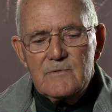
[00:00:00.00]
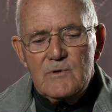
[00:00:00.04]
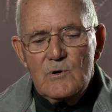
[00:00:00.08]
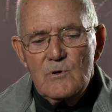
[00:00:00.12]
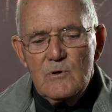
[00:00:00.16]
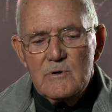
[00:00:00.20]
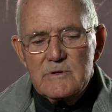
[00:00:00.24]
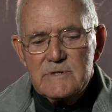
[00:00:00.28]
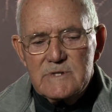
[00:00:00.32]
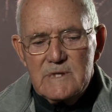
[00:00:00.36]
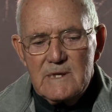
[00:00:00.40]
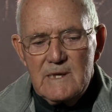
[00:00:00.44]

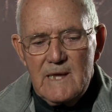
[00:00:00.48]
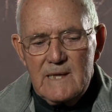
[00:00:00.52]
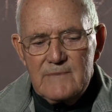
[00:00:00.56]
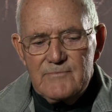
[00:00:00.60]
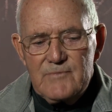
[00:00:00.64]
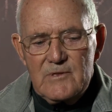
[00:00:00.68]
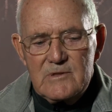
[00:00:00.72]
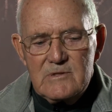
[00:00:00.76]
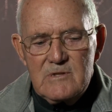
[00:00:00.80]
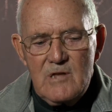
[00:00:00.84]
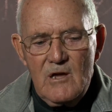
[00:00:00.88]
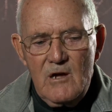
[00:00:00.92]
Of
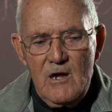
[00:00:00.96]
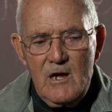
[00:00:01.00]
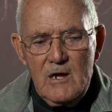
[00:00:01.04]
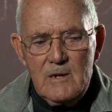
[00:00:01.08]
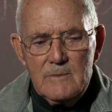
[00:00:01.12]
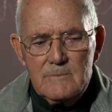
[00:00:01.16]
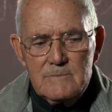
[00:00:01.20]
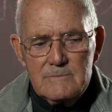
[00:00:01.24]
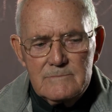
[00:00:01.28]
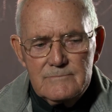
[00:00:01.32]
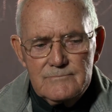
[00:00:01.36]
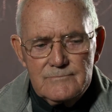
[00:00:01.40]
course, at the
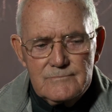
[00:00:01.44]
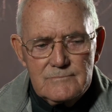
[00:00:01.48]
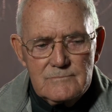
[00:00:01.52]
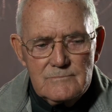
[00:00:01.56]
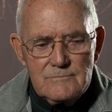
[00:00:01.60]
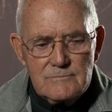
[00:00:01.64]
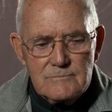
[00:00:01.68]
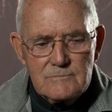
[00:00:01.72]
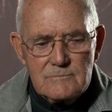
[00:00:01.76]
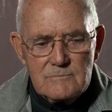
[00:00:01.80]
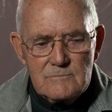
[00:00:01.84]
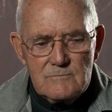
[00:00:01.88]
time,
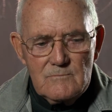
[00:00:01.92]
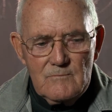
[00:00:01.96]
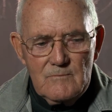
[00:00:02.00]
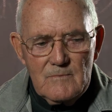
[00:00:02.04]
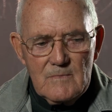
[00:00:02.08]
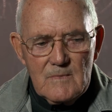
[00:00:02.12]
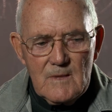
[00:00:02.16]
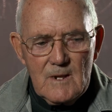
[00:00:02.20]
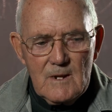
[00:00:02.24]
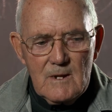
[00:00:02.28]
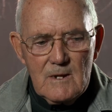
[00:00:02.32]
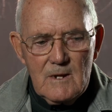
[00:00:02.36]

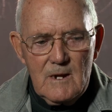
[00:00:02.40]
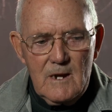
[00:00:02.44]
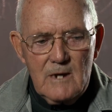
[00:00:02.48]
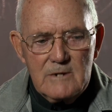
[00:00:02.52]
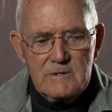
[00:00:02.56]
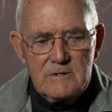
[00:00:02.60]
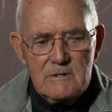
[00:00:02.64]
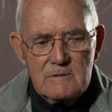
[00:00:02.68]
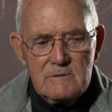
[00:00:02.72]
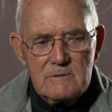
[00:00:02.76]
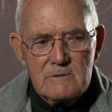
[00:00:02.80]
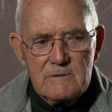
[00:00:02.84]

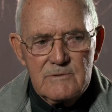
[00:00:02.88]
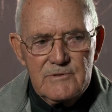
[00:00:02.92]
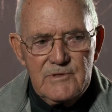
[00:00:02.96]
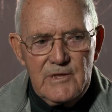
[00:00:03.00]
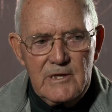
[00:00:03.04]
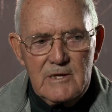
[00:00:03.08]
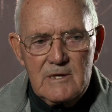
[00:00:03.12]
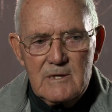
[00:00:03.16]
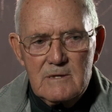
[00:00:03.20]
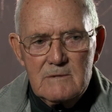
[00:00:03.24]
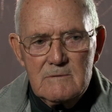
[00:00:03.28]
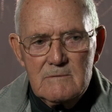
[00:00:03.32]
I didn't
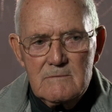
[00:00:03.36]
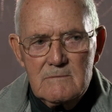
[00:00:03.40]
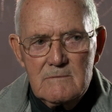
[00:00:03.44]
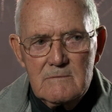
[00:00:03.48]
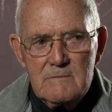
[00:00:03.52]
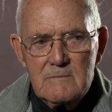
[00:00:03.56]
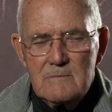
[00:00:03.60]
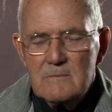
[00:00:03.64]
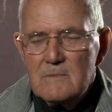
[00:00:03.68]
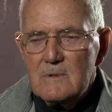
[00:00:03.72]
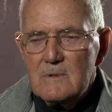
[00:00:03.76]
think